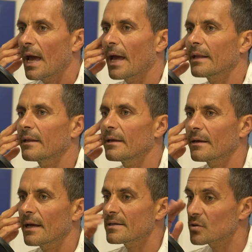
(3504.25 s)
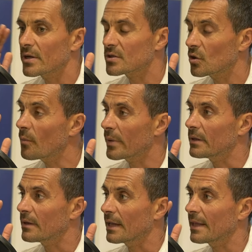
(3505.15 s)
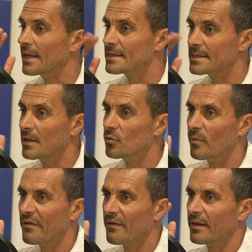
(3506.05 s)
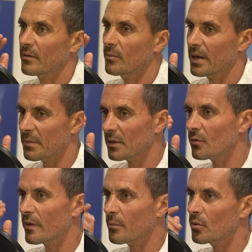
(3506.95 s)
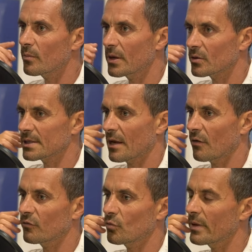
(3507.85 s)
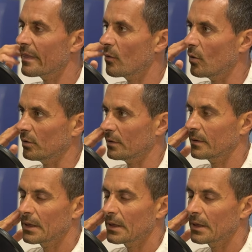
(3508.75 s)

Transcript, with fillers: And, uh, and so I stopped it. And I say to my father, bring me to the pool because I love to be in the water.